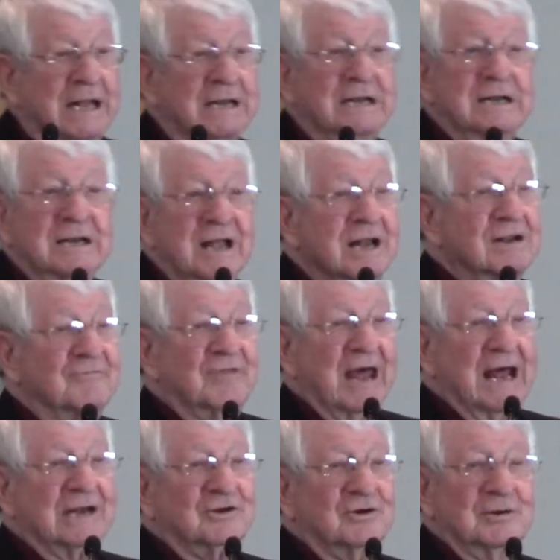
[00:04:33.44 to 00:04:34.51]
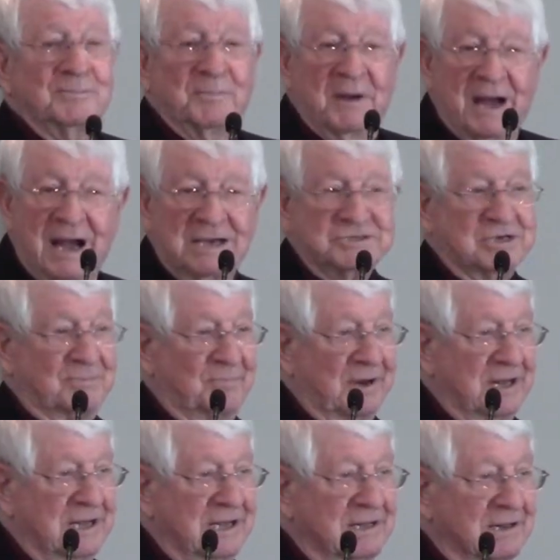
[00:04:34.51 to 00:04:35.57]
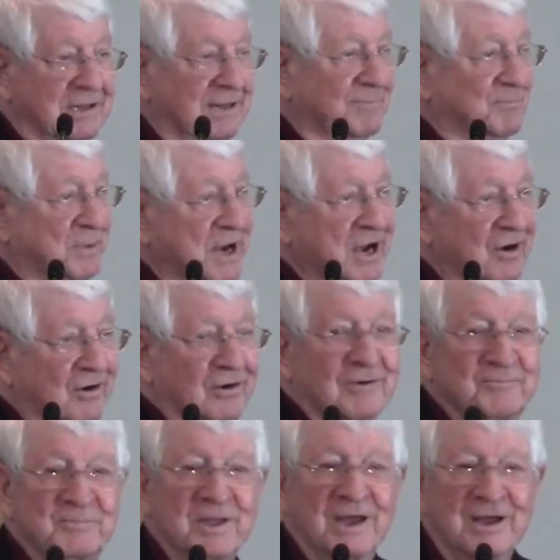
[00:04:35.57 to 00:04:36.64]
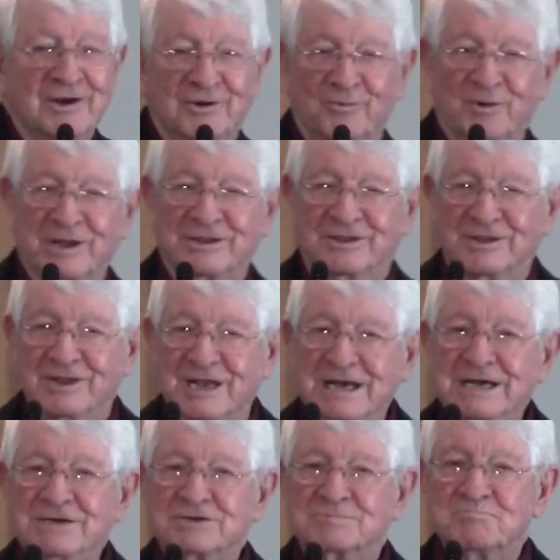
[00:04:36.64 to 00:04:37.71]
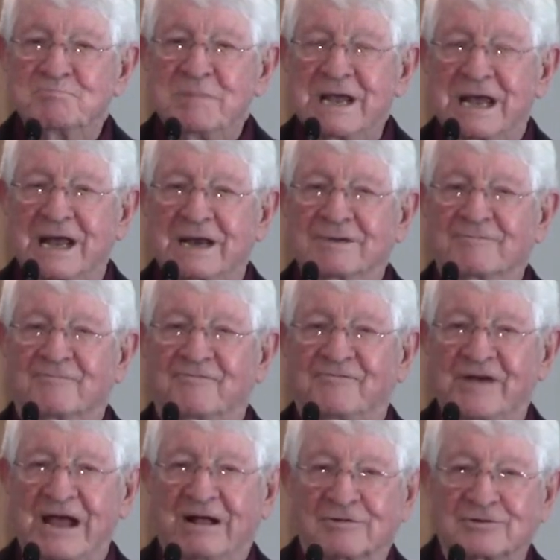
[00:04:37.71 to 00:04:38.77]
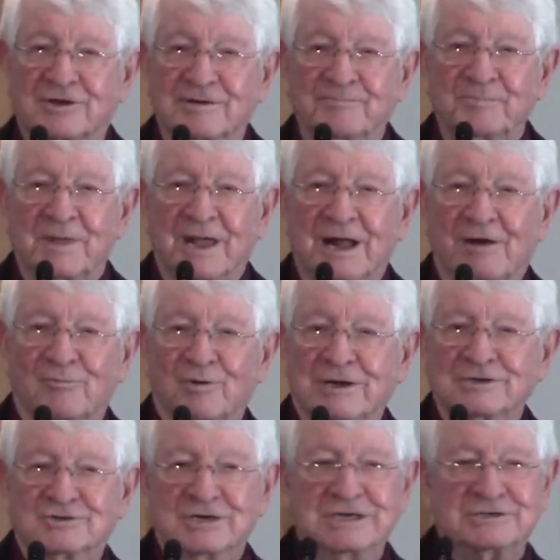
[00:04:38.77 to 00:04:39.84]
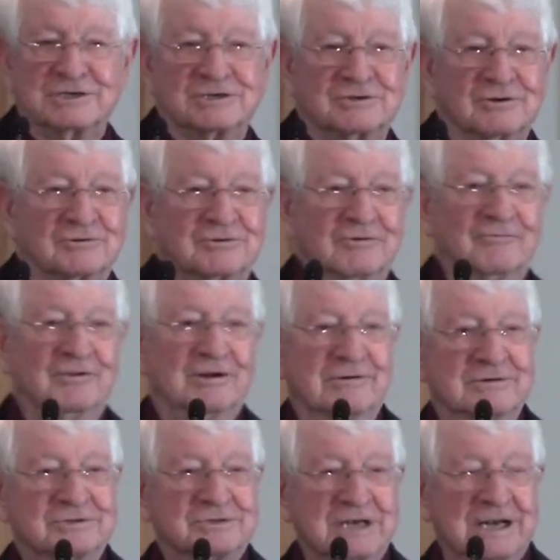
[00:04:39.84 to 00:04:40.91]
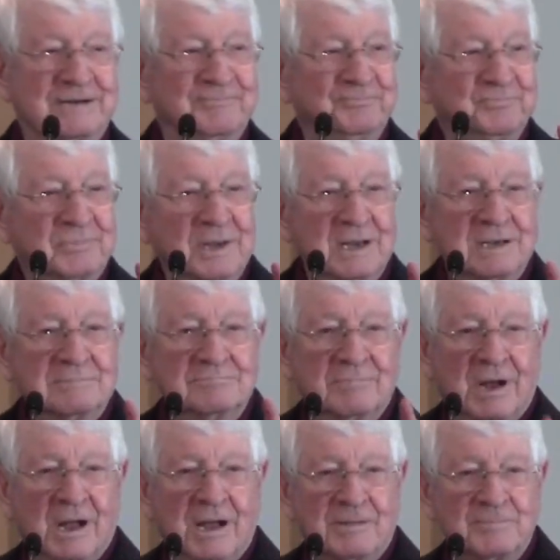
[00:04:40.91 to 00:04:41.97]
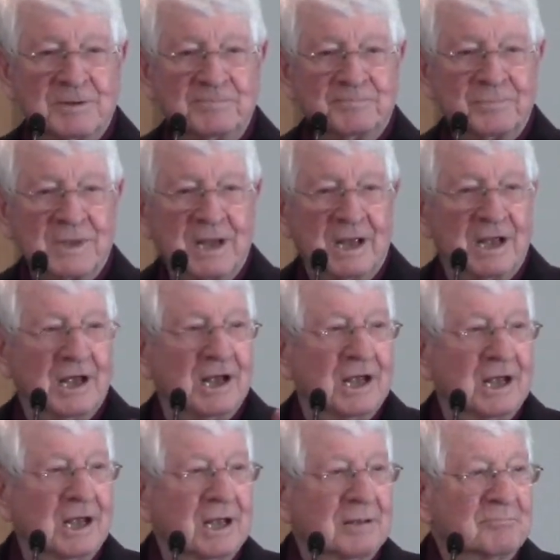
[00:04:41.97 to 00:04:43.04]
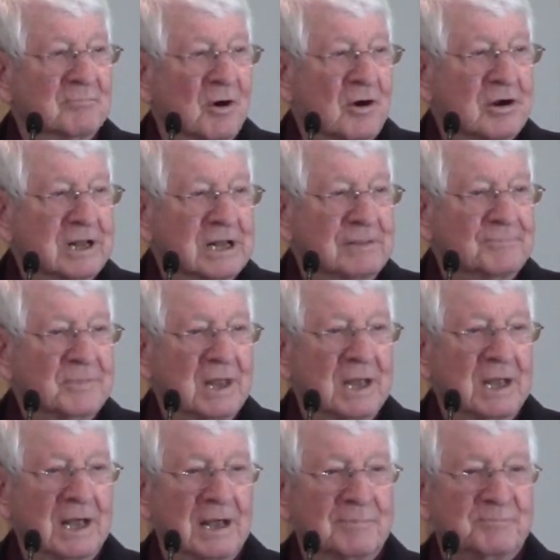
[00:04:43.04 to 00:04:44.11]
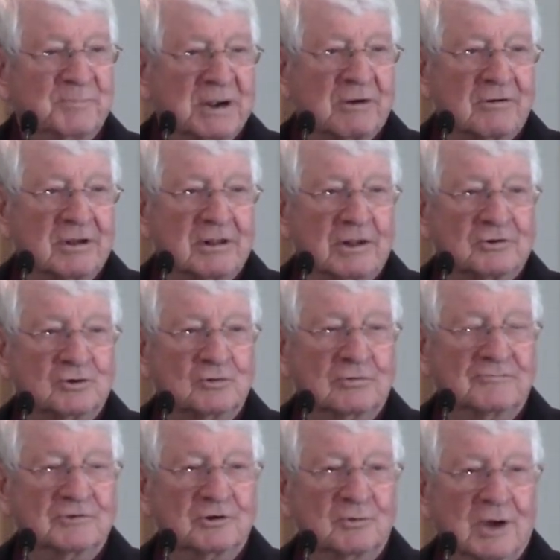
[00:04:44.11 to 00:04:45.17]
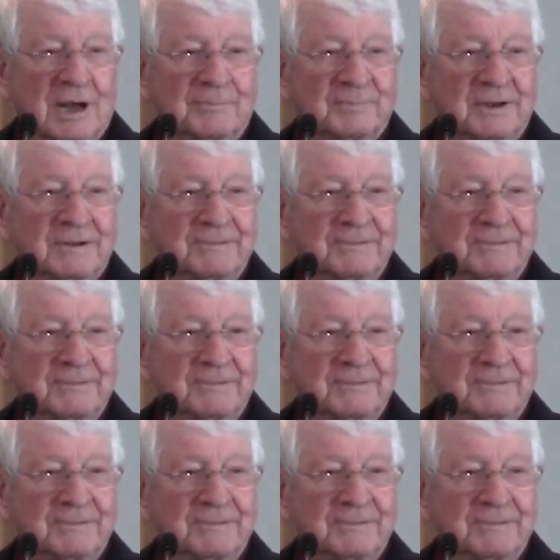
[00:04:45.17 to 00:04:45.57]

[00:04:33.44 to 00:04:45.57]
None of that could possibly compare to what these men felt when Jesus looked over there and said, Bob, Marty, I'm pairing the two of you up.